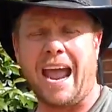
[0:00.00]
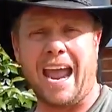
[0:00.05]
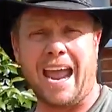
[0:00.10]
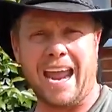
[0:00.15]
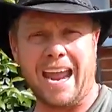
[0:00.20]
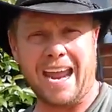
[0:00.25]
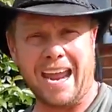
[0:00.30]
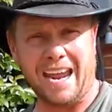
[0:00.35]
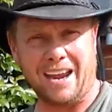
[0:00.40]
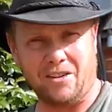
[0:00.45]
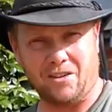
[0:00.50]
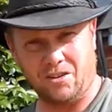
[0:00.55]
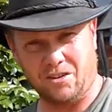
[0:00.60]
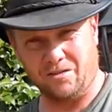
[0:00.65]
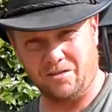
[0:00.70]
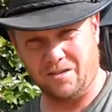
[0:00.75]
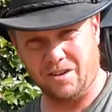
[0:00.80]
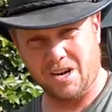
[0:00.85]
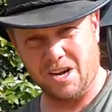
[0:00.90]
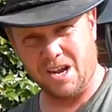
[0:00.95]
And
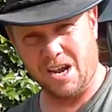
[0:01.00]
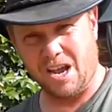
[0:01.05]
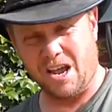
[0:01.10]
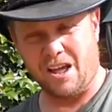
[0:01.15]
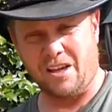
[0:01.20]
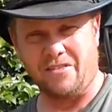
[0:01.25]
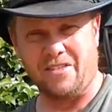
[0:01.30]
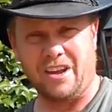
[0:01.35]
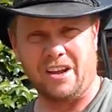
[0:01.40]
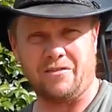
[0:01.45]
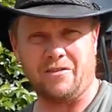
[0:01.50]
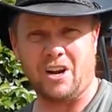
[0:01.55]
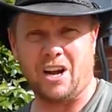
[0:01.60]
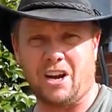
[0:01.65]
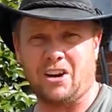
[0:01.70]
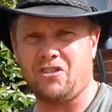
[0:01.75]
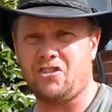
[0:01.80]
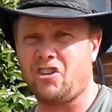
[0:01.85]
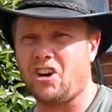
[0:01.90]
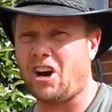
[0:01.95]
they have
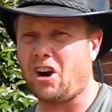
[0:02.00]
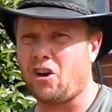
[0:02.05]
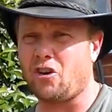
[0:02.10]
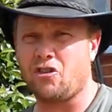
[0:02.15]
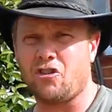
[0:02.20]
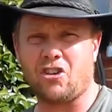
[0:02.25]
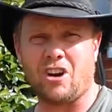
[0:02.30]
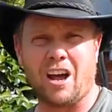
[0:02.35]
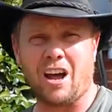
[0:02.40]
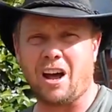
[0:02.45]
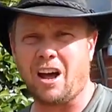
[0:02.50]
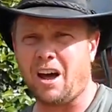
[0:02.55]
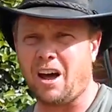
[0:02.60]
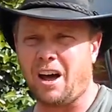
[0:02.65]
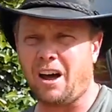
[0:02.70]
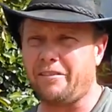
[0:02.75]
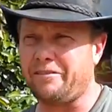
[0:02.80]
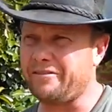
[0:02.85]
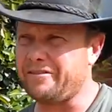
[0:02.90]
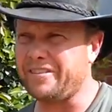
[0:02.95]
not charged uh,
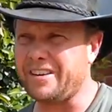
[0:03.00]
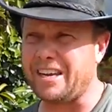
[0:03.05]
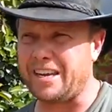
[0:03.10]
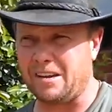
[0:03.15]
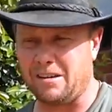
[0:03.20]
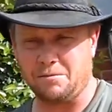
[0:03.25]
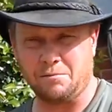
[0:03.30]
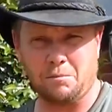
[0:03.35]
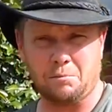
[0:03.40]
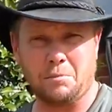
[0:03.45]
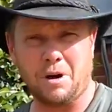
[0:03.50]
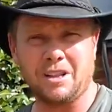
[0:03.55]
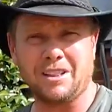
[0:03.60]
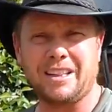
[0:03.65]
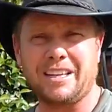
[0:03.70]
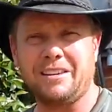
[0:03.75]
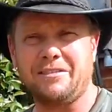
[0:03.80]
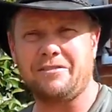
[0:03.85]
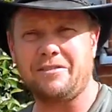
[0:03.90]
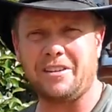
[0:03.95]
a fee,
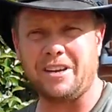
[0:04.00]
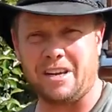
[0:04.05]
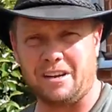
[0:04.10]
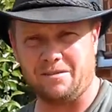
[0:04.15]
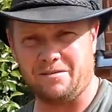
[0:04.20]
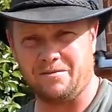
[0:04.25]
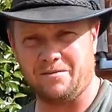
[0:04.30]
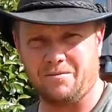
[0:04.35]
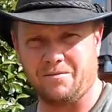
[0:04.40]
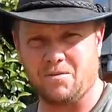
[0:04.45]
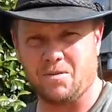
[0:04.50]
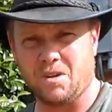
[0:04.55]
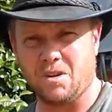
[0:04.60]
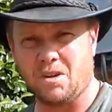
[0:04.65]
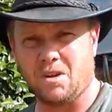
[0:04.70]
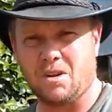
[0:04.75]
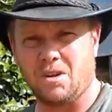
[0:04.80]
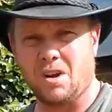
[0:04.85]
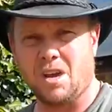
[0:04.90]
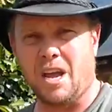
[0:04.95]
monthly fee.
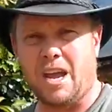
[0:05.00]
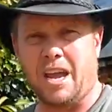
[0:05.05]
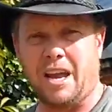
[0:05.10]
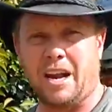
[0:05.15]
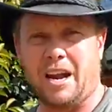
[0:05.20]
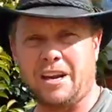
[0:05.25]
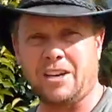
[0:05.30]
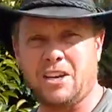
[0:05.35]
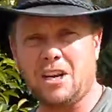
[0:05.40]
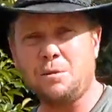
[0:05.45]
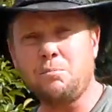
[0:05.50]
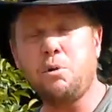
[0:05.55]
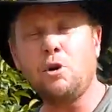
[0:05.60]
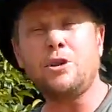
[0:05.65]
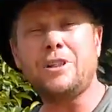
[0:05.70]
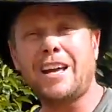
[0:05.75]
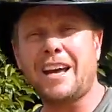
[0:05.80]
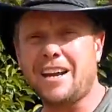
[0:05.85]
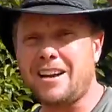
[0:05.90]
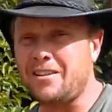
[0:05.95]
And I did
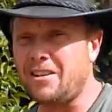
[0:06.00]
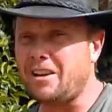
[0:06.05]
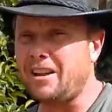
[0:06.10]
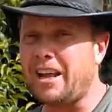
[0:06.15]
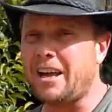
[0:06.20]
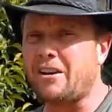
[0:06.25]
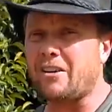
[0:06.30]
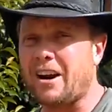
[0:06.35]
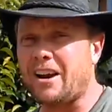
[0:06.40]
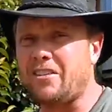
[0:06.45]
put that in the letter.